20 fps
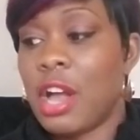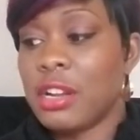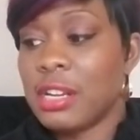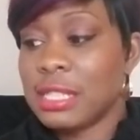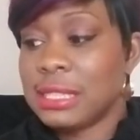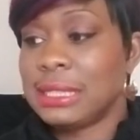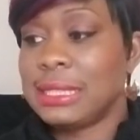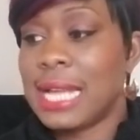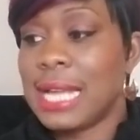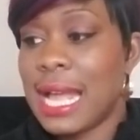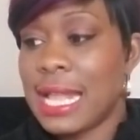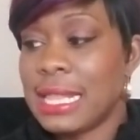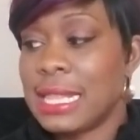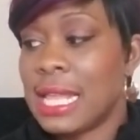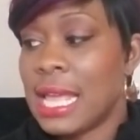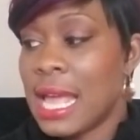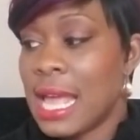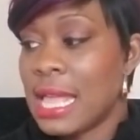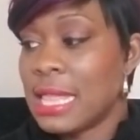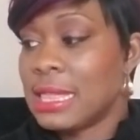
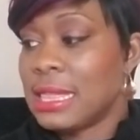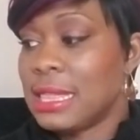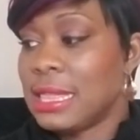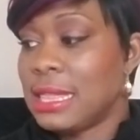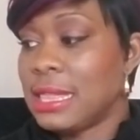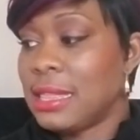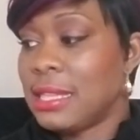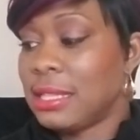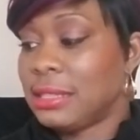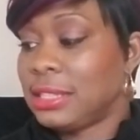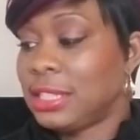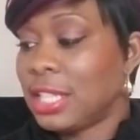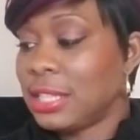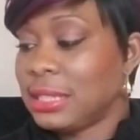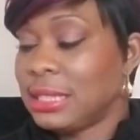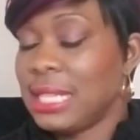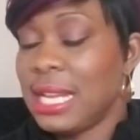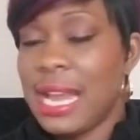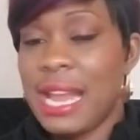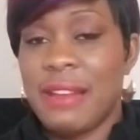Understand
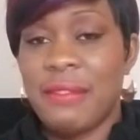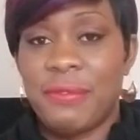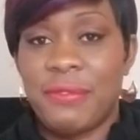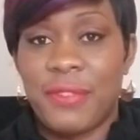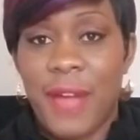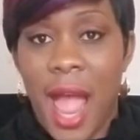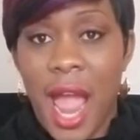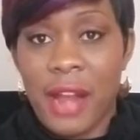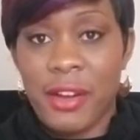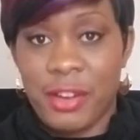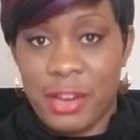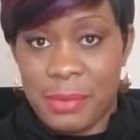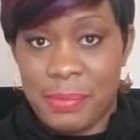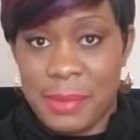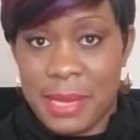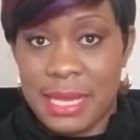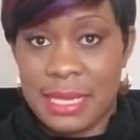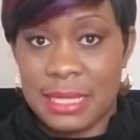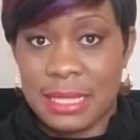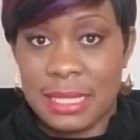just your
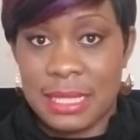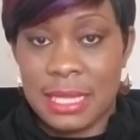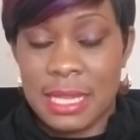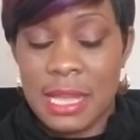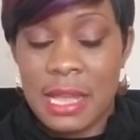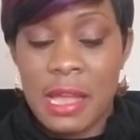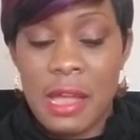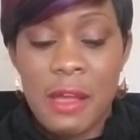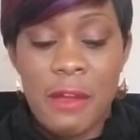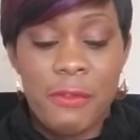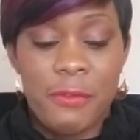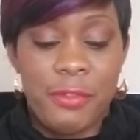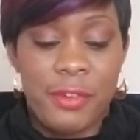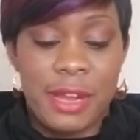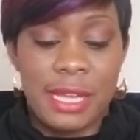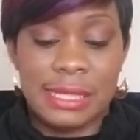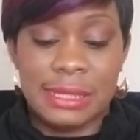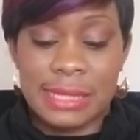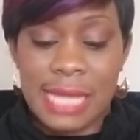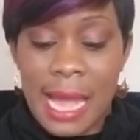environment.
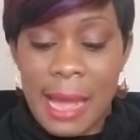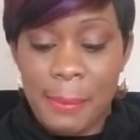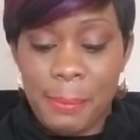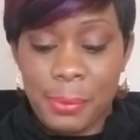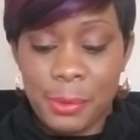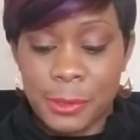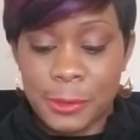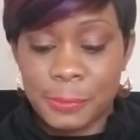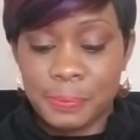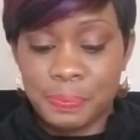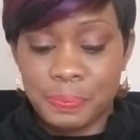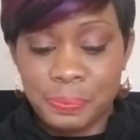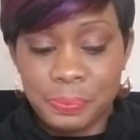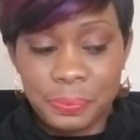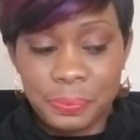For example,